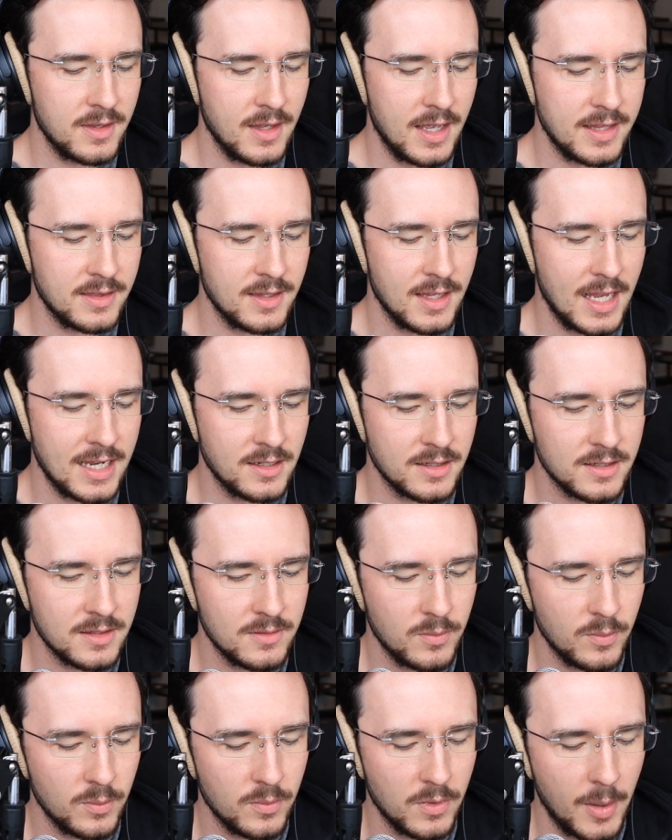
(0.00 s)
And
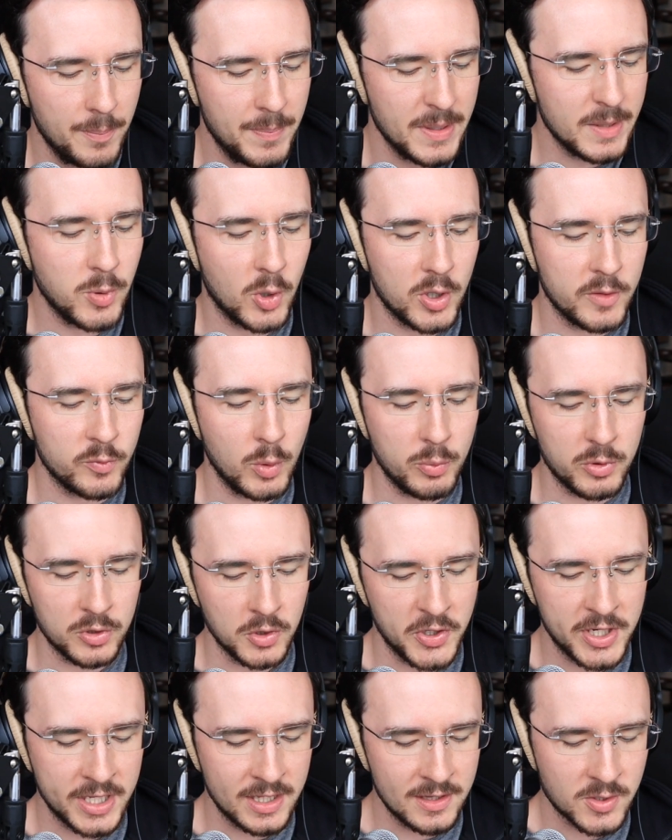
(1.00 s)
a big part of what we're
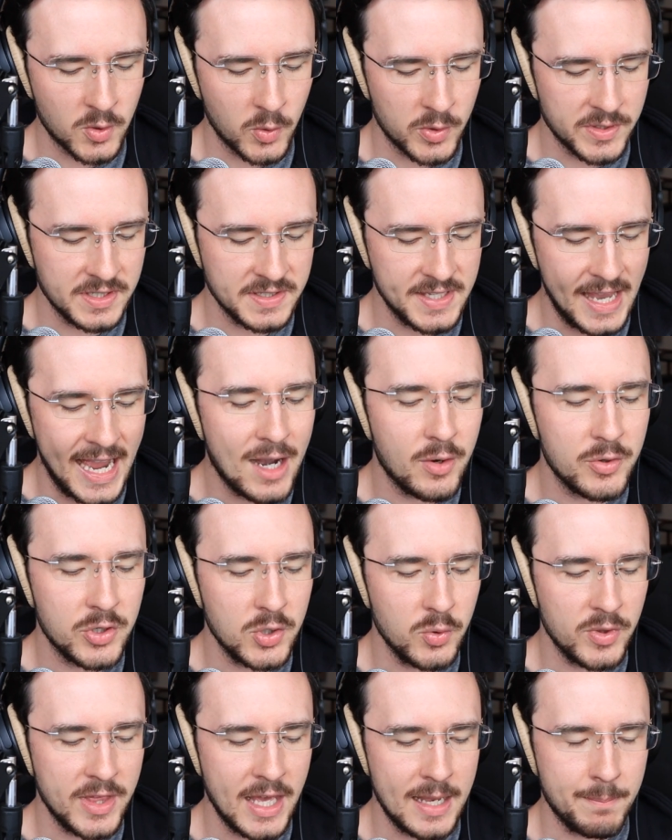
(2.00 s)
learning in this course is how
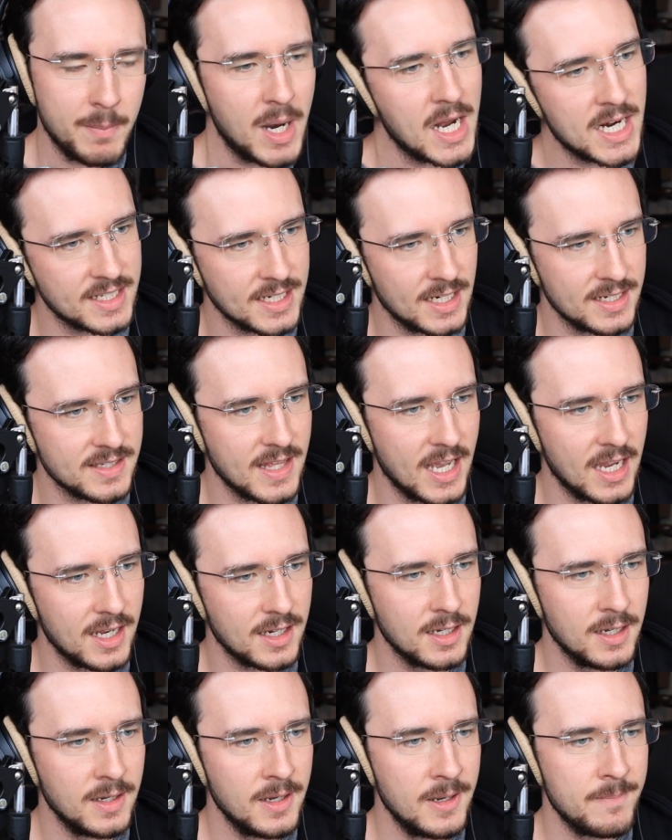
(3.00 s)
you then monetize
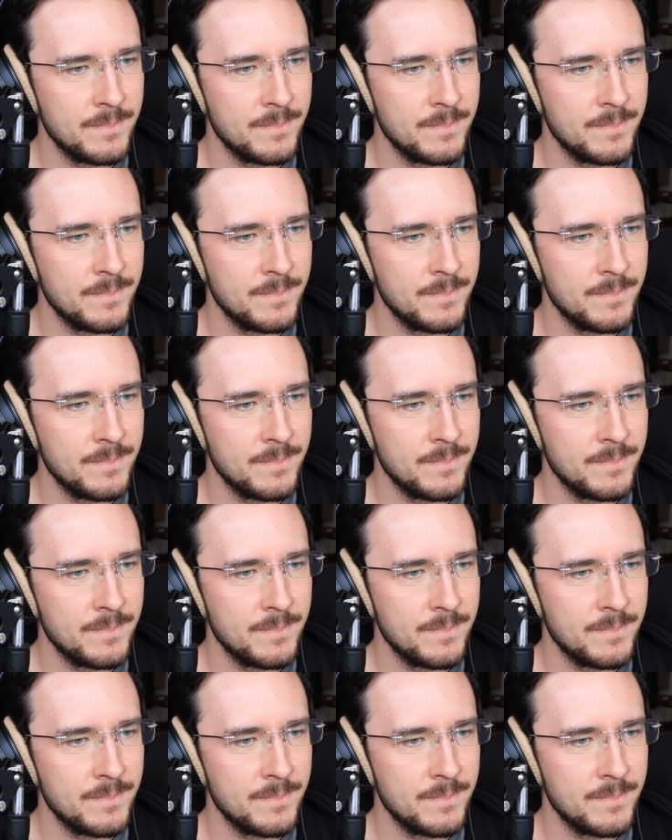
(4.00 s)
that.